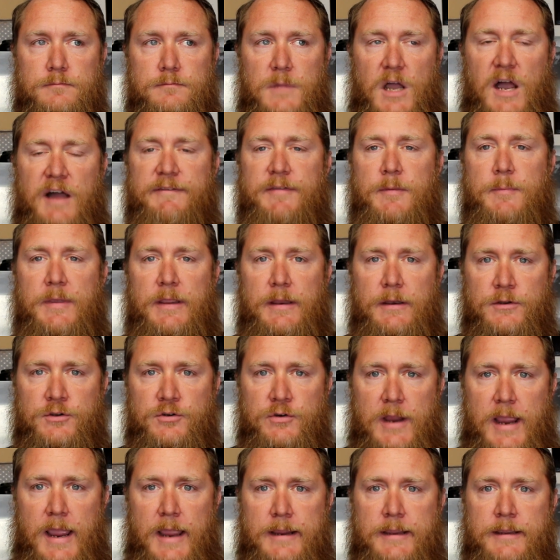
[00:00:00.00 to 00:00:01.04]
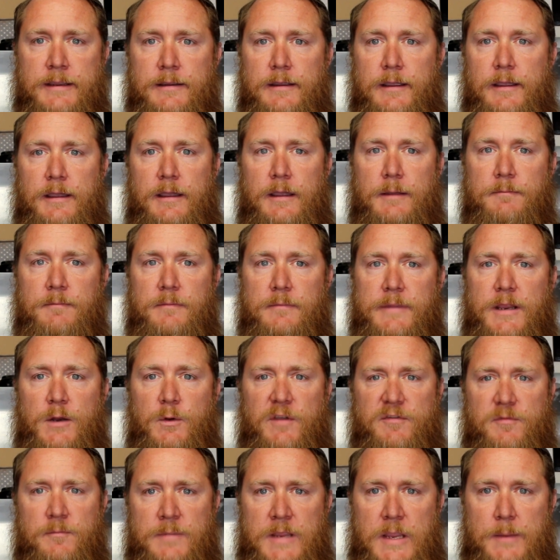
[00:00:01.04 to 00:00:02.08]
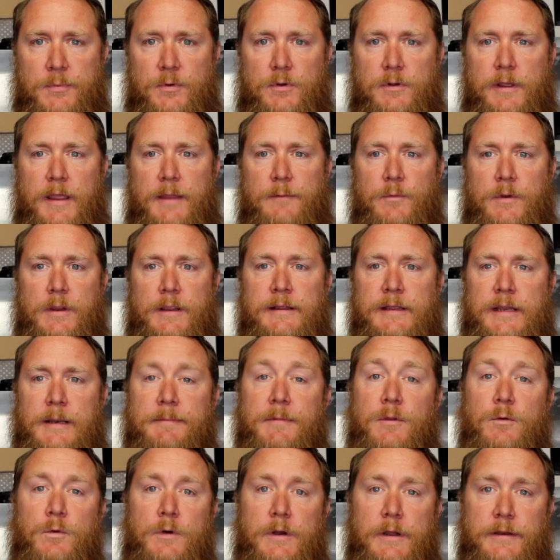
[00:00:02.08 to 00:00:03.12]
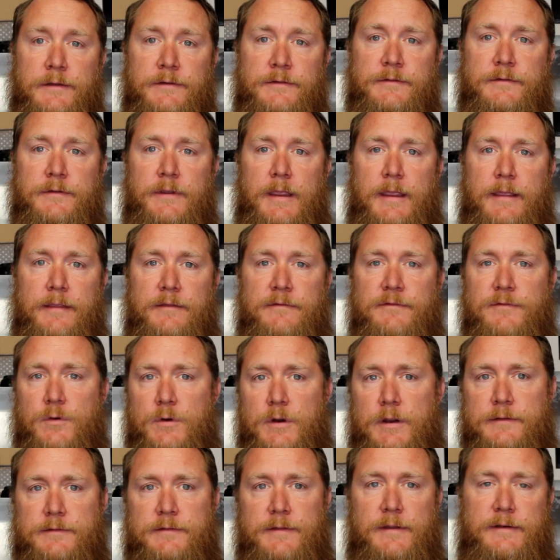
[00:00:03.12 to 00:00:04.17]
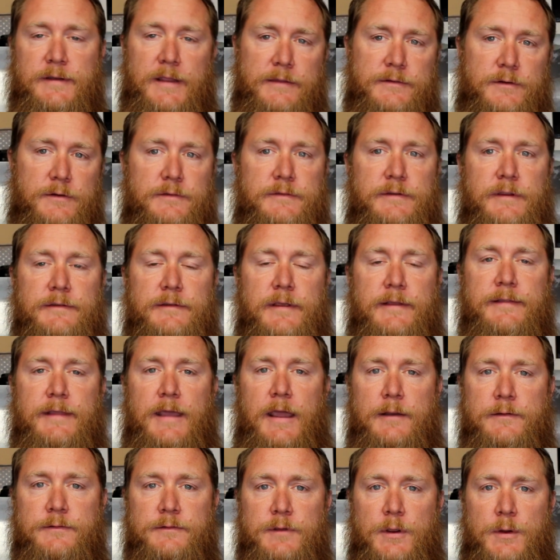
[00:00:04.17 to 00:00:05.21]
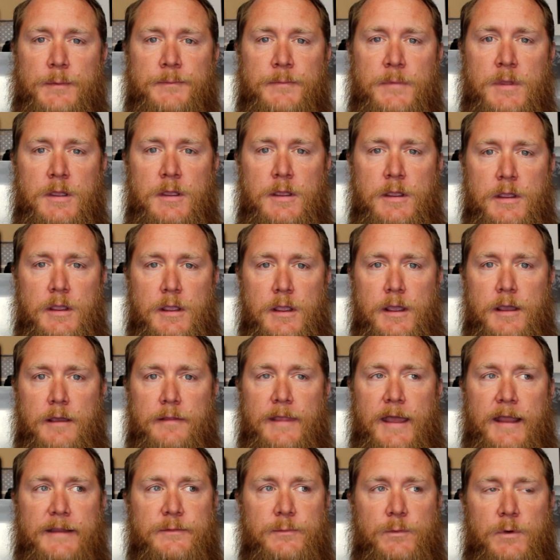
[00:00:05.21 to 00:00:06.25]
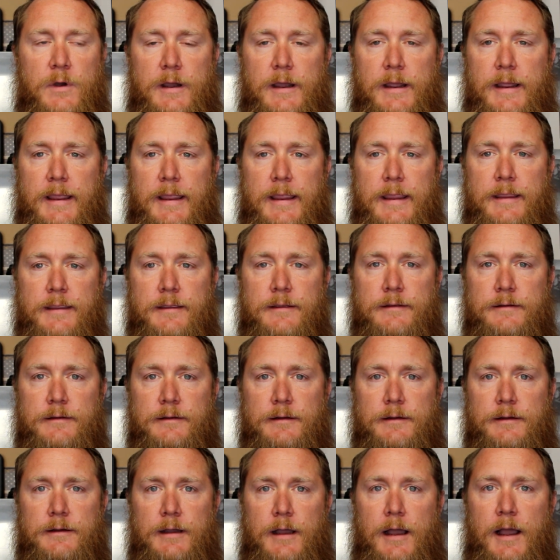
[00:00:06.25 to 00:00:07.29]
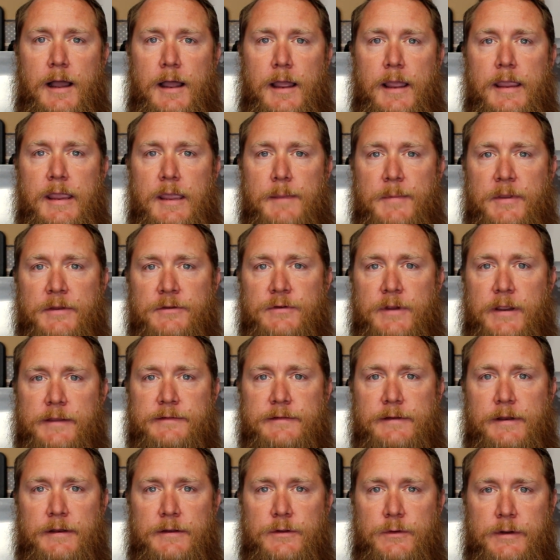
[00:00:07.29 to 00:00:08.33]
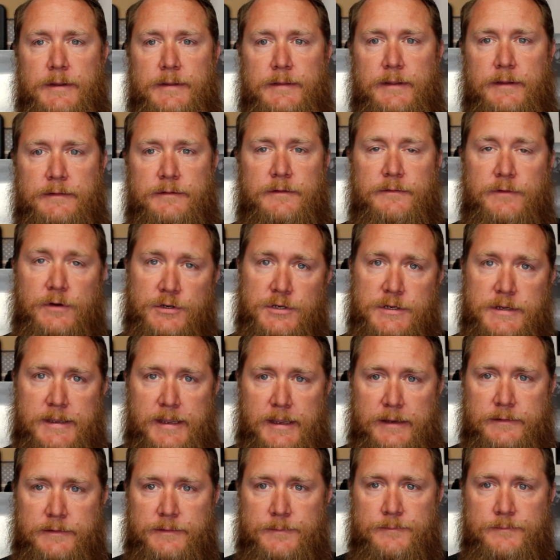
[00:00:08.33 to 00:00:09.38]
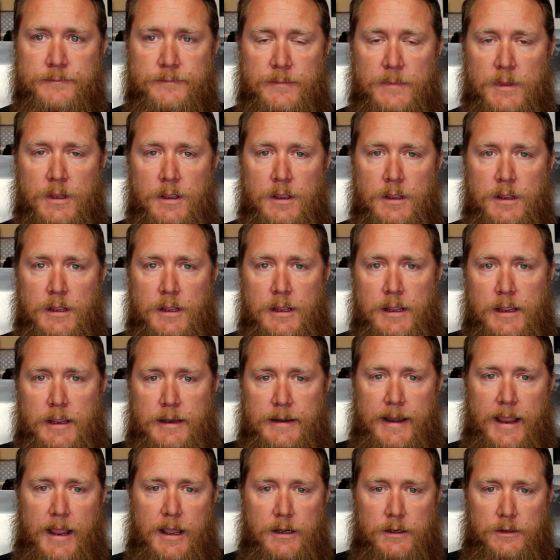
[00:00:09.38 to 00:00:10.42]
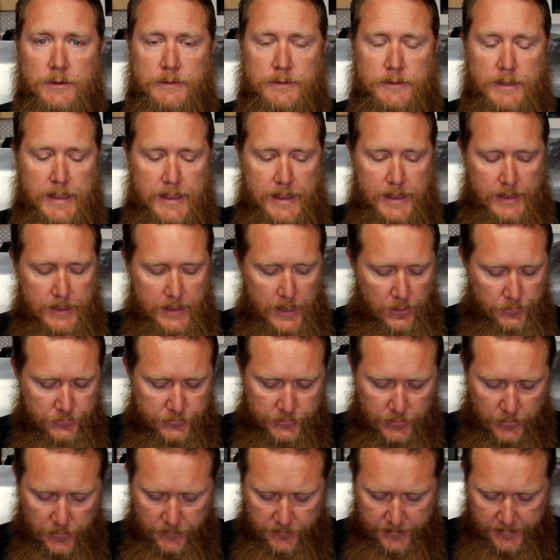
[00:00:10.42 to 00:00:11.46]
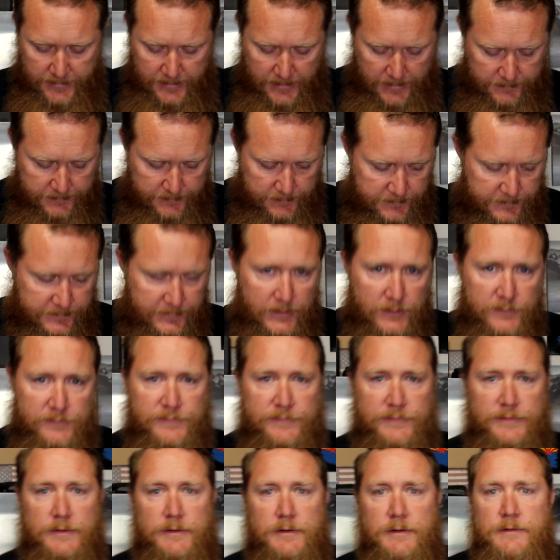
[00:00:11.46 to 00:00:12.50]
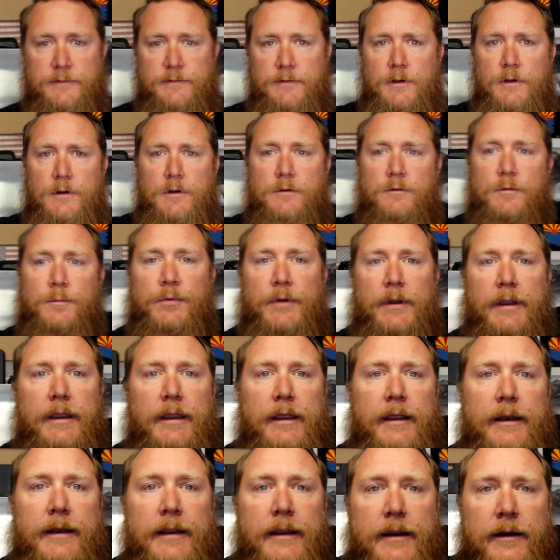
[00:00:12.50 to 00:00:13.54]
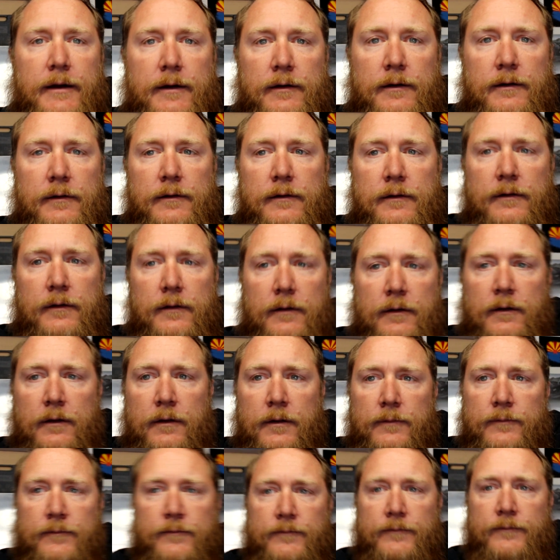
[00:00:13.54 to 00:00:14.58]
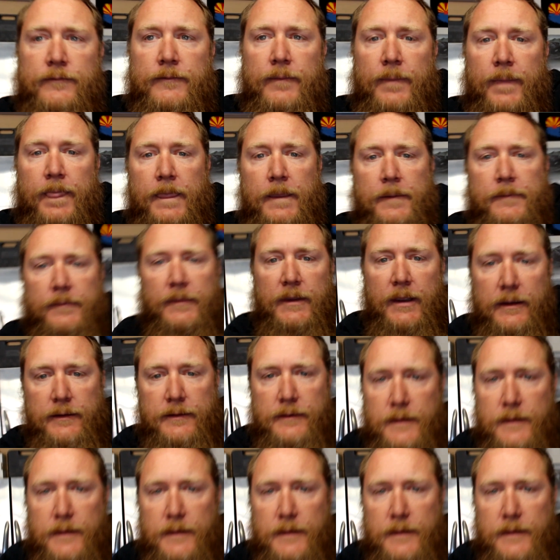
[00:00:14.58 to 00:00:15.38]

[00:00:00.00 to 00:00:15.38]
off the beaten track, get away from people, and we clean up the woods and the forests and the deserts, things like that. So, that's why I am interested in doing this conversion kit. Now, I'll show you the kit itself. So we'll bring you in here. Get